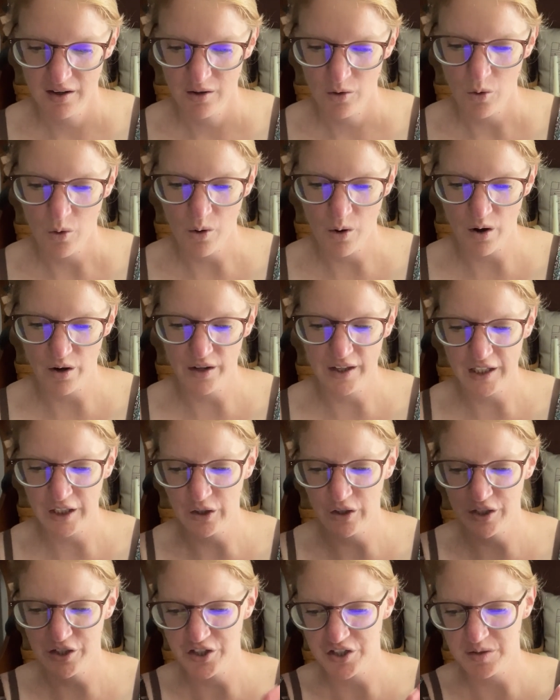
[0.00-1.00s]
Or like you
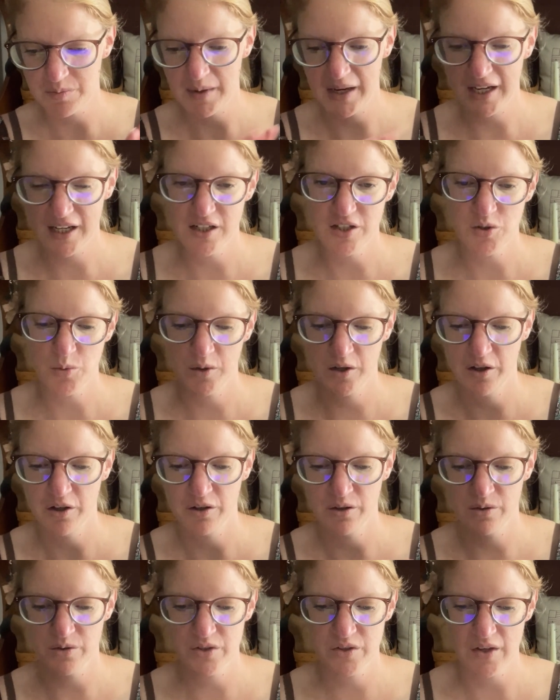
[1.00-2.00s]
could just make into one of
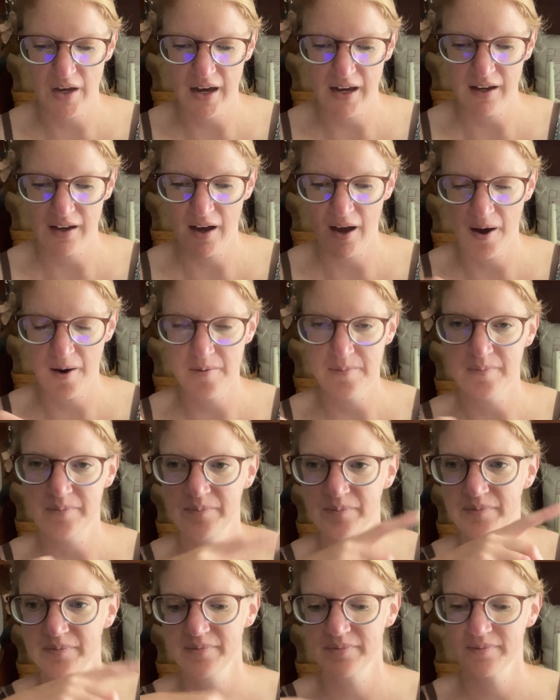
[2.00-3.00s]
those like,
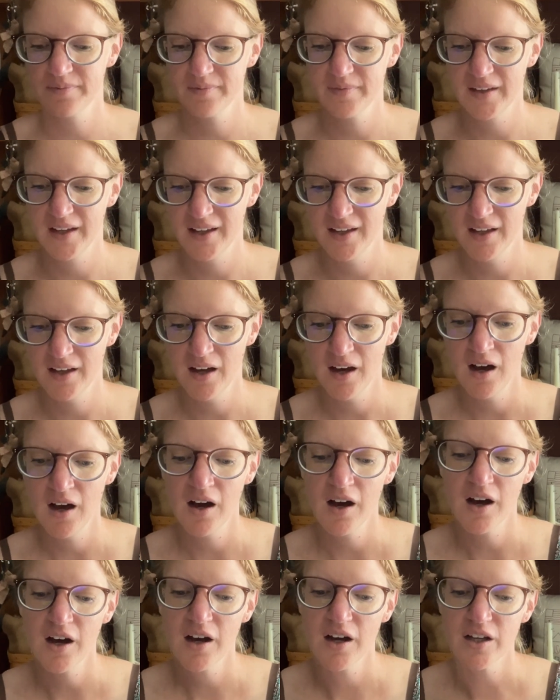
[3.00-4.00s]

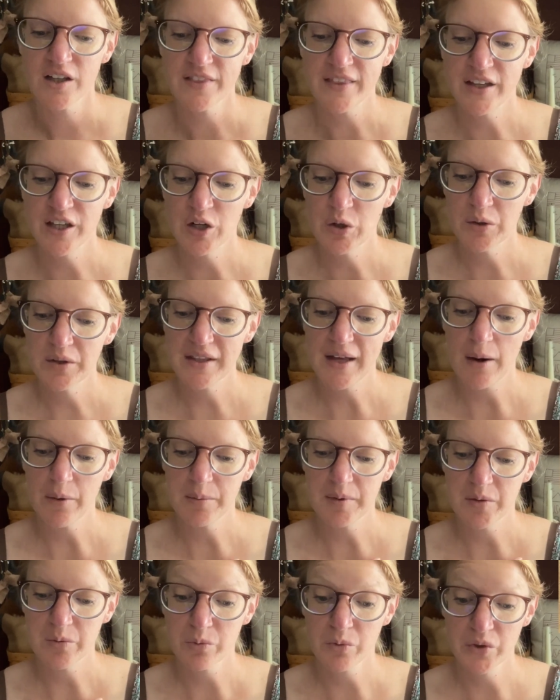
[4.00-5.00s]
you know what, that would
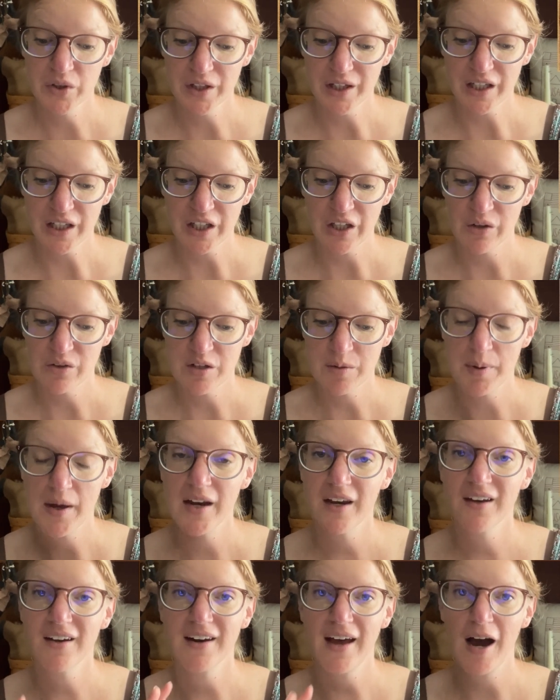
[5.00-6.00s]
be really cute.
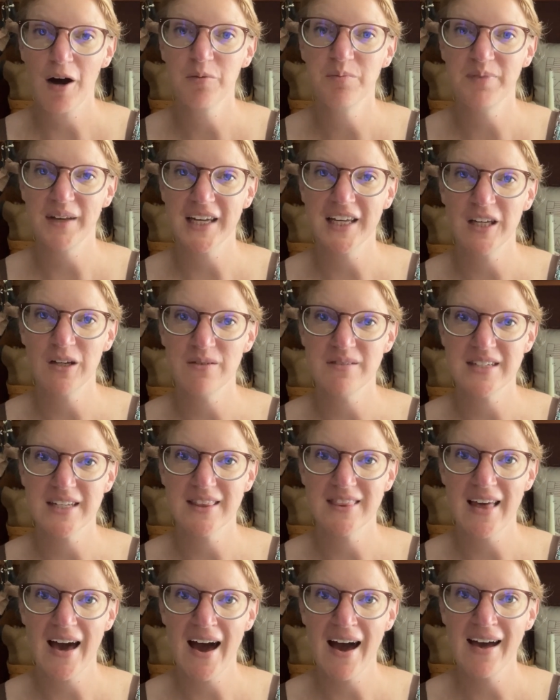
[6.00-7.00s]
Depending on how big you did
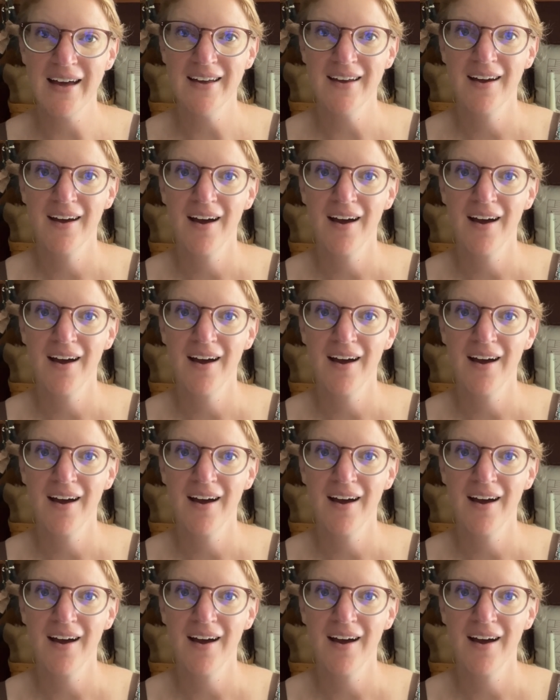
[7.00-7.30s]
that.